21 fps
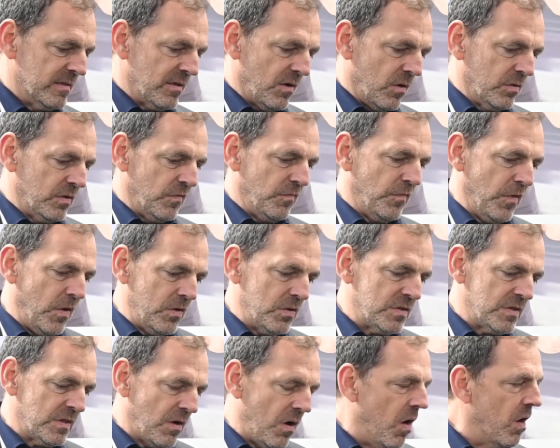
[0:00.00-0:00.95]
So the
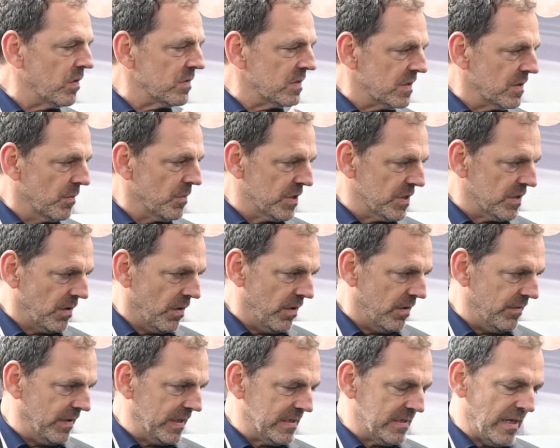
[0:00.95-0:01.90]
first customer
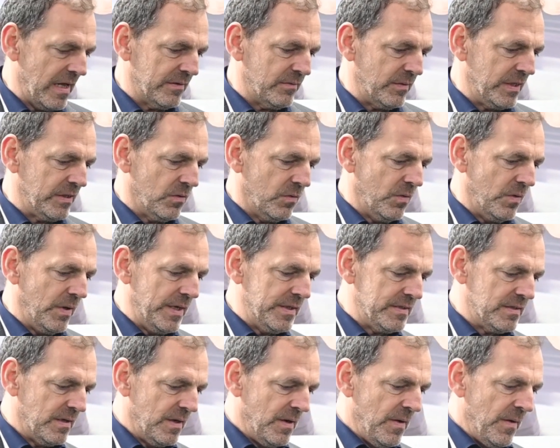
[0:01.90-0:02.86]
service that we do
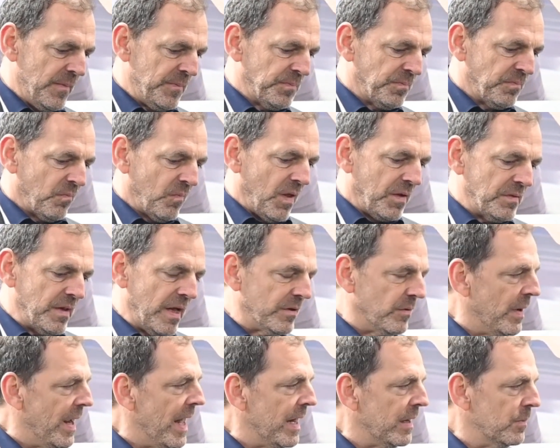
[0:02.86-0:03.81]
is that
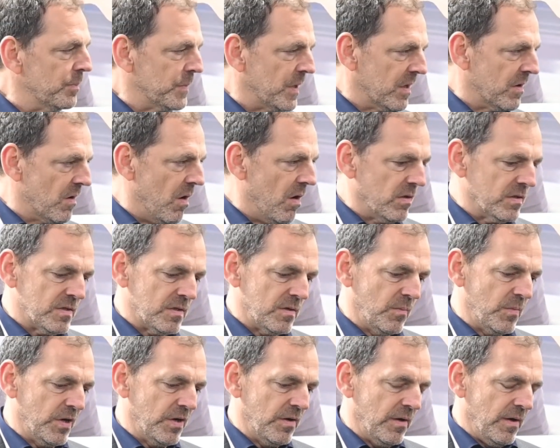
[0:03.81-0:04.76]
we help the
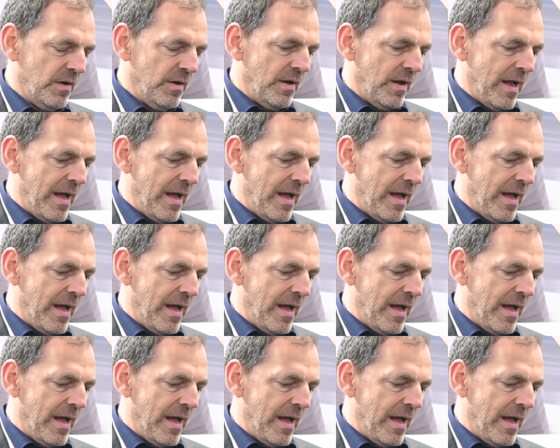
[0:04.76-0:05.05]
customer